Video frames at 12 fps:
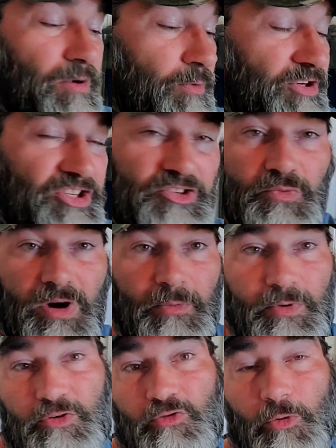which is where
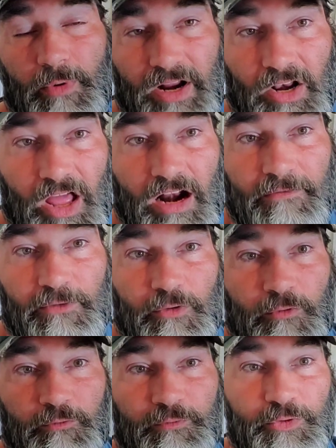we're growing a lot of our
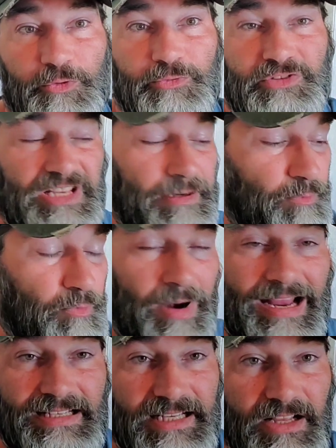own foods and we're
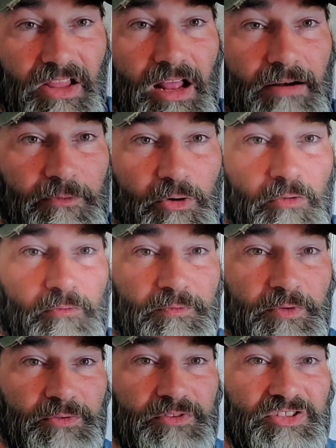raising a lot of our own
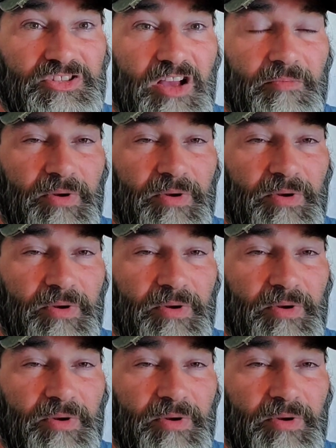foods and stuff.